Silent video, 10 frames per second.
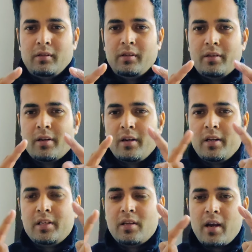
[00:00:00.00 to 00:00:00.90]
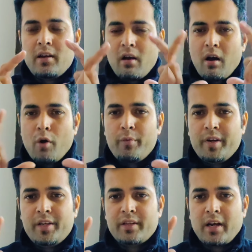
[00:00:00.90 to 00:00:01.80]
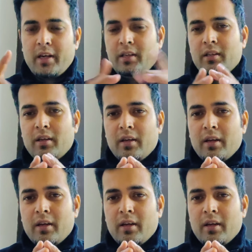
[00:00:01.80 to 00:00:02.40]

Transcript: internet lease line, how we design.